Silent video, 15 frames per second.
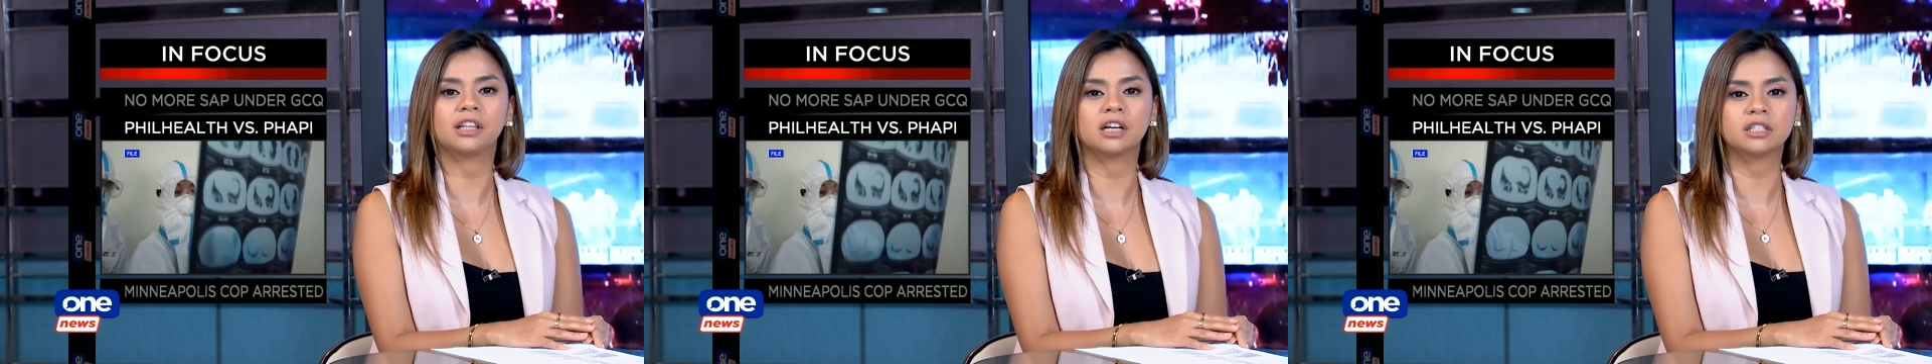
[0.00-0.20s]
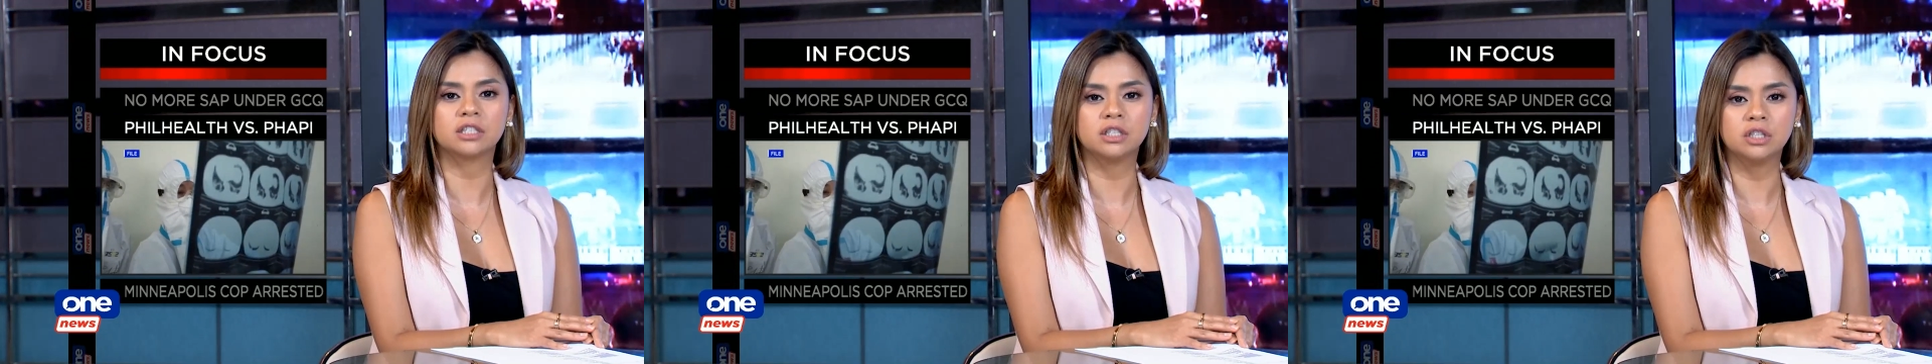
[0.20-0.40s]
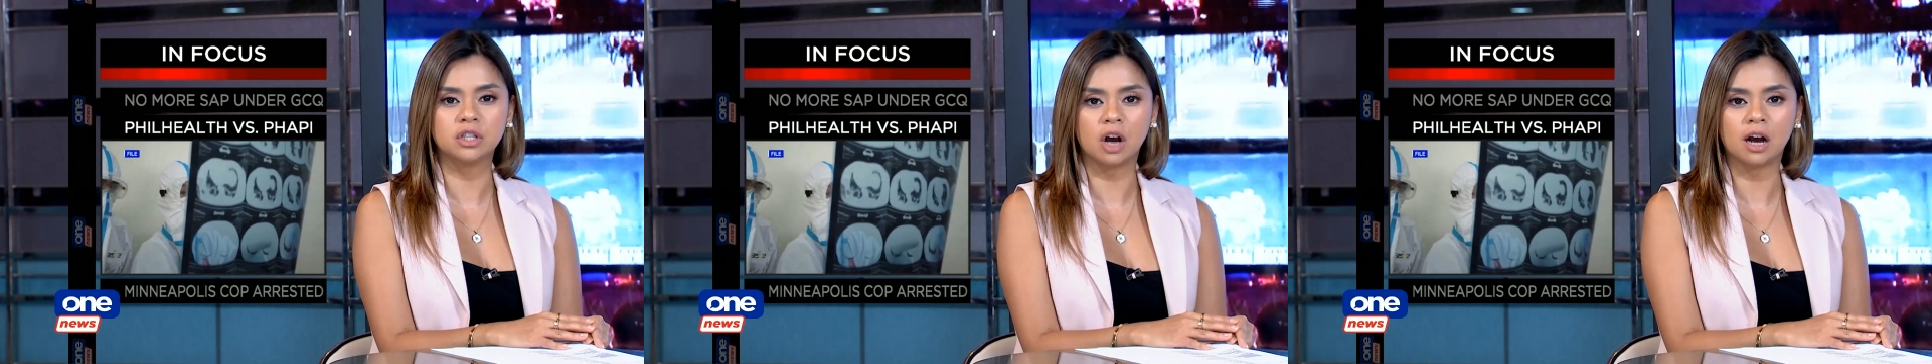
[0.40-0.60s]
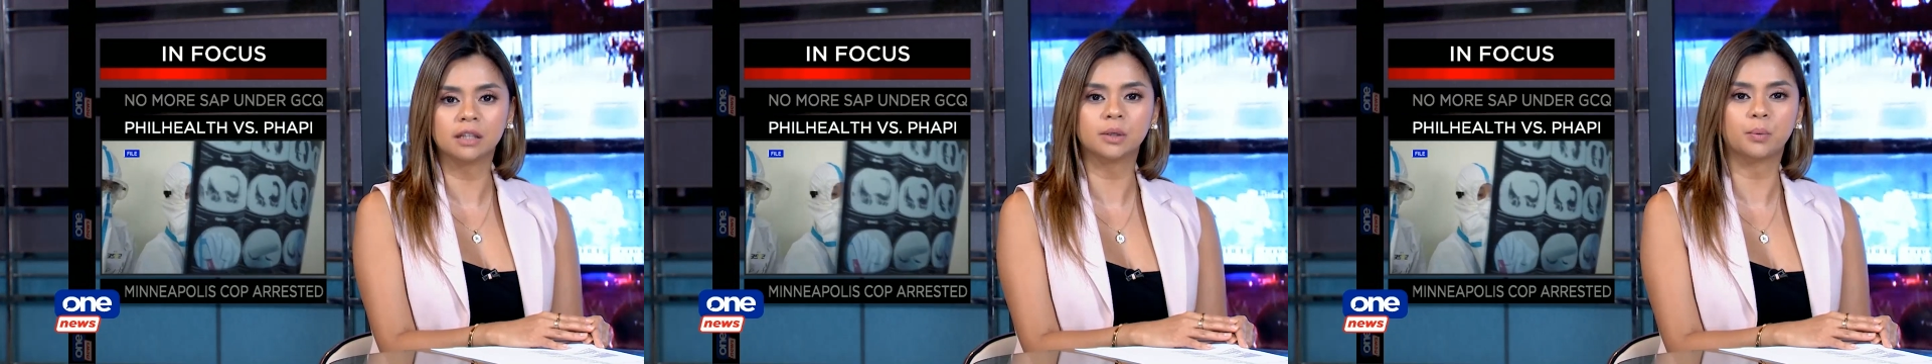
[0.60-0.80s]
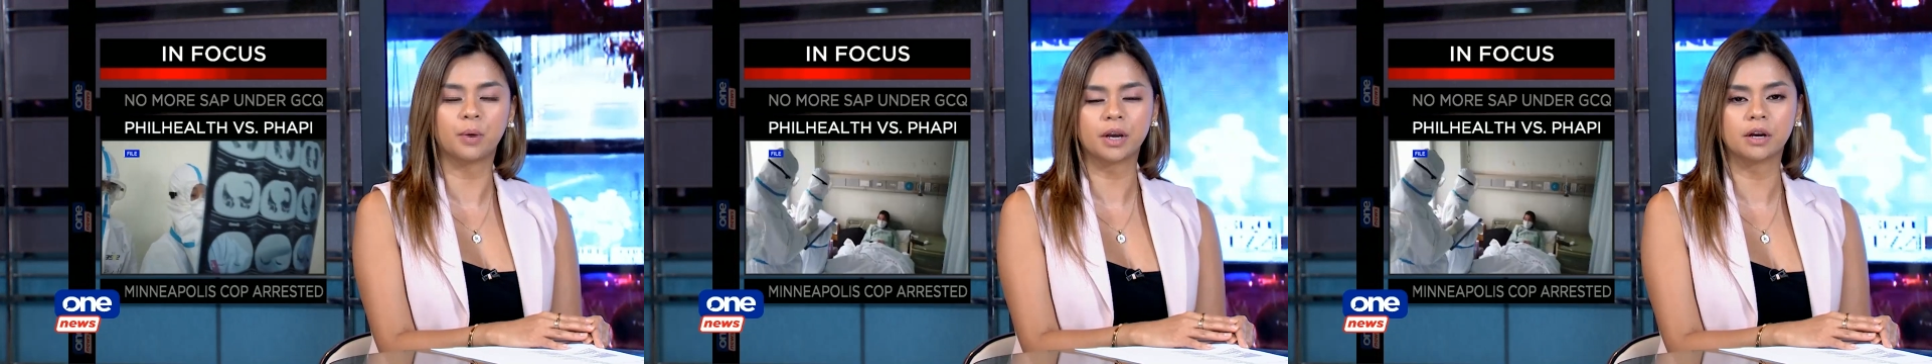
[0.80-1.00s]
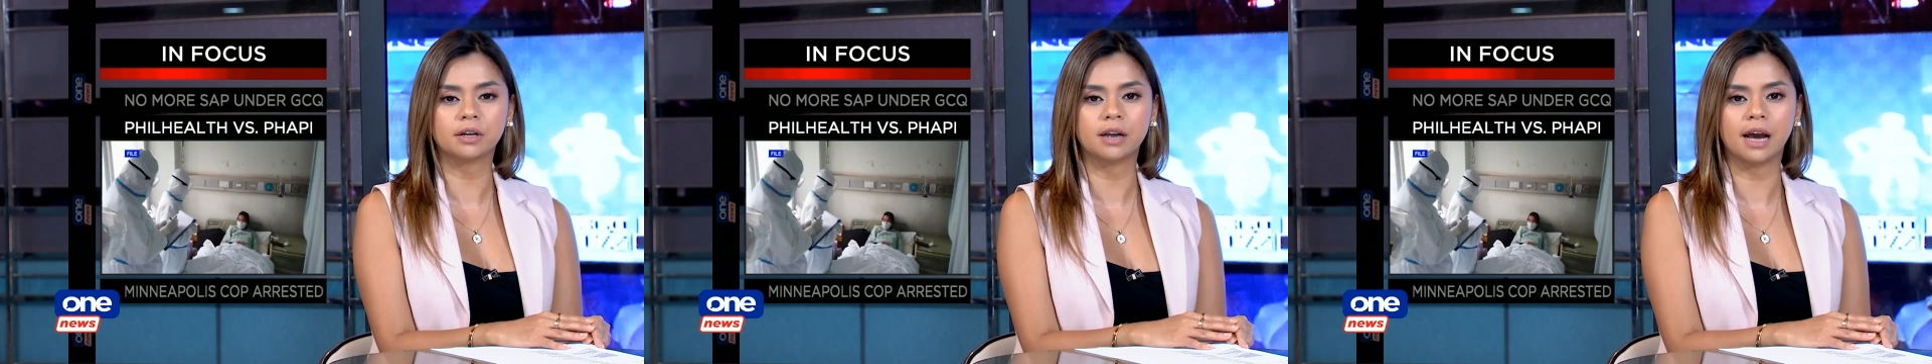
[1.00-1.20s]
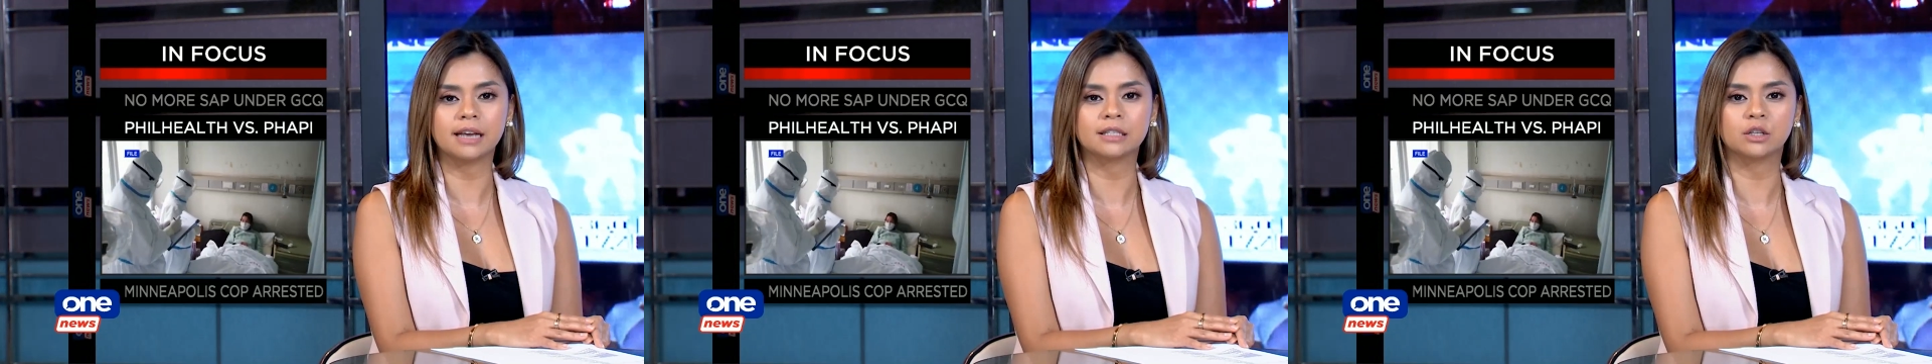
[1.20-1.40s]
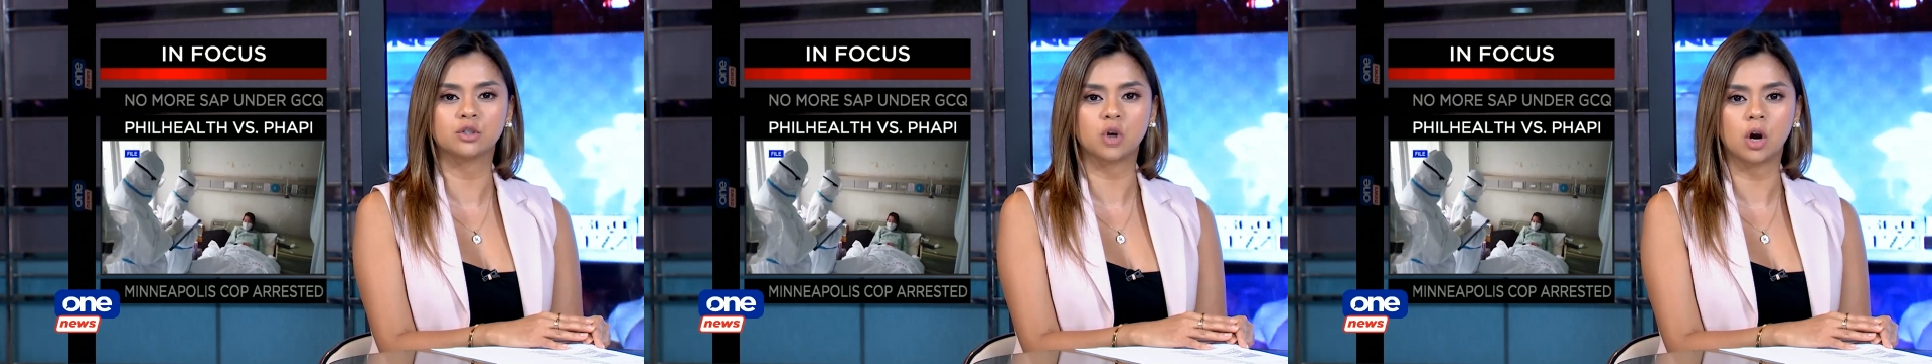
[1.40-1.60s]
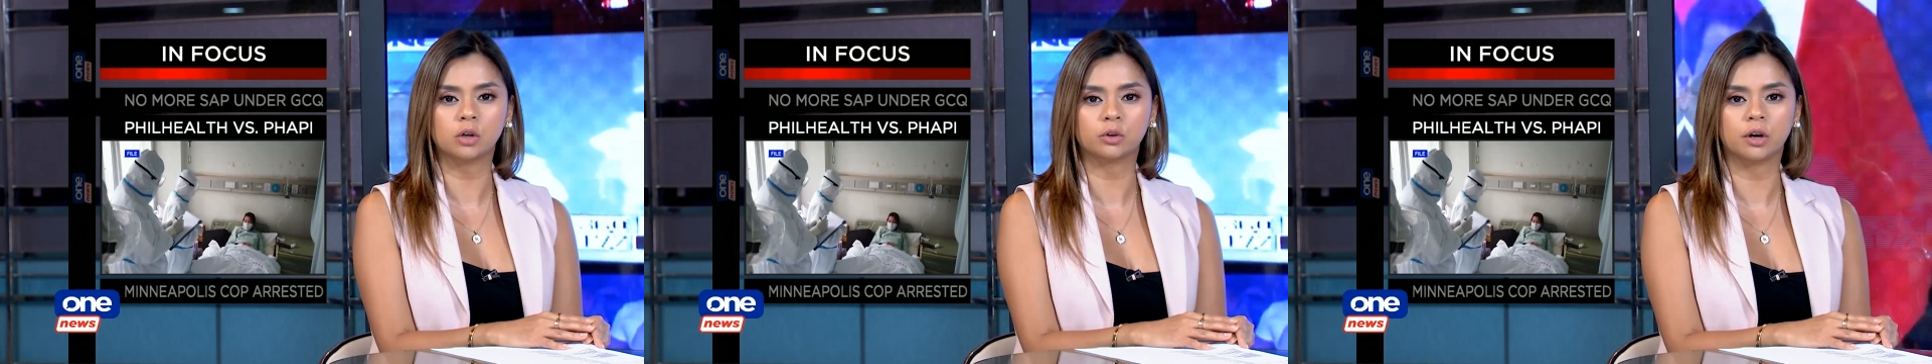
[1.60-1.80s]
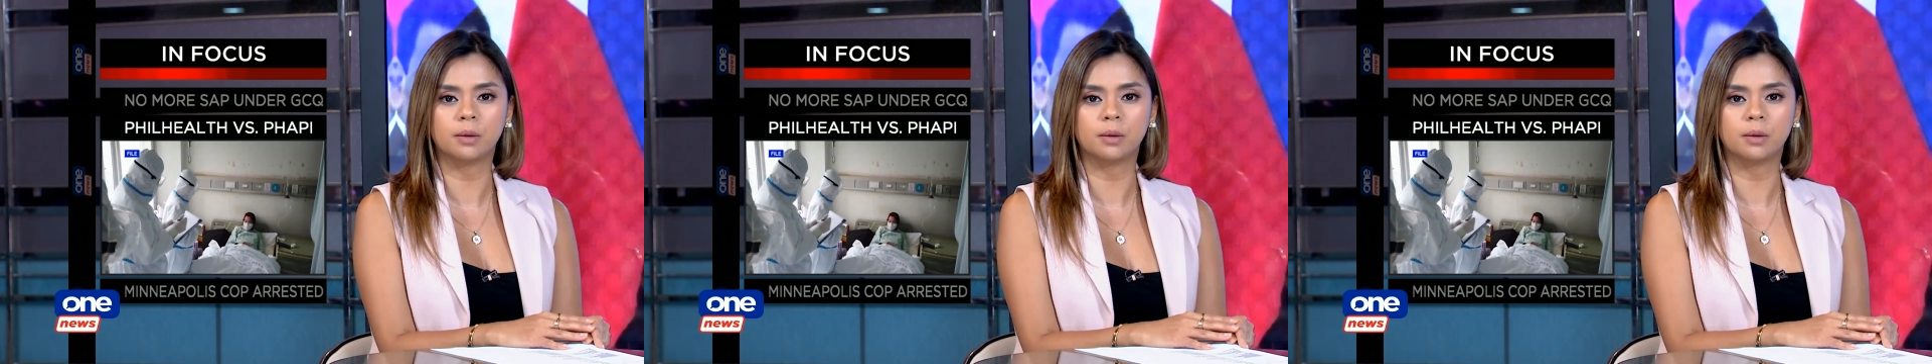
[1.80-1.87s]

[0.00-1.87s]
does not recognize Dr.